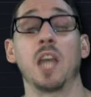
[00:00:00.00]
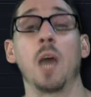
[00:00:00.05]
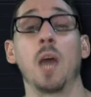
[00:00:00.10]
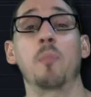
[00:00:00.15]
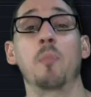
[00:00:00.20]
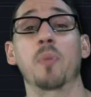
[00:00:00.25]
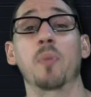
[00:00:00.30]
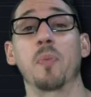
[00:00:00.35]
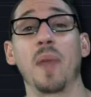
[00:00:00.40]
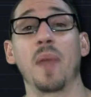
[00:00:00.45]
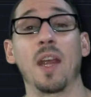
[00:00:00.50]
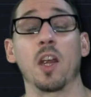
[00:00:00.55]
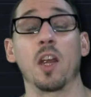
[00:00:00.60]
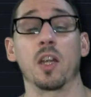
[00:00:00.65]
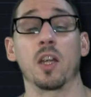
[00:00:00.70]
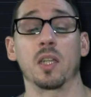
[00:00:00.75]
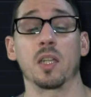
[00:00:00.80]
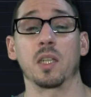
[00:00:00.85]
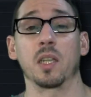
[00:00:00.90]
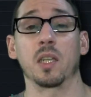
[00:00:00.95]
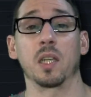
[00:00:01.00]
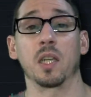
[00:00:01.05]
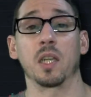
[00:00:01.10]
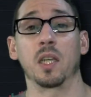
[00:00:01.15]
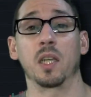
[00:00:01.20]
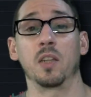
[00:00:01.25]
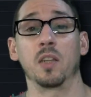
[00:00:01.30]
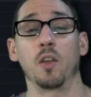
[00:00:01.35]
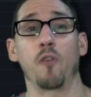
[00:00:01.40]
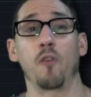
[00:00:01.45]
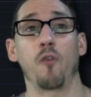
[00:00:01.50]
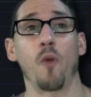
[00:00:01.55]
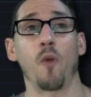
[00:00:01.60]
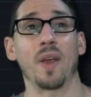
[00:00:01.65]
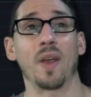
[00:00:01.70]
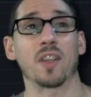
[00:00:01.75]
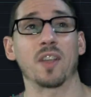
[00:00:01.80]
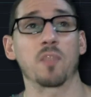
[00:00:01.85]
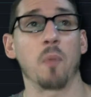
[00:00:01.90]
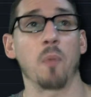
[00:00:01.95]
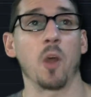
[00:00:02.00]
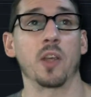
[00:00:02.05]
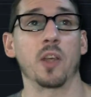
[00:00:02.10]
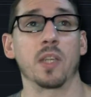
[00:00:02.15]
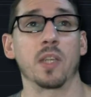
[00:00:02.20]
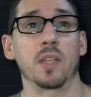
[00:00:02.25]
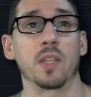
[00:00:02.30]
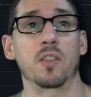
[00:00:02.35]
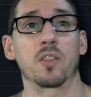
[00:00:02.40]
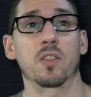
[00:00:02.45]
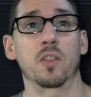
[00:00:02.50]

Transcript: unprepared in the Forex markets.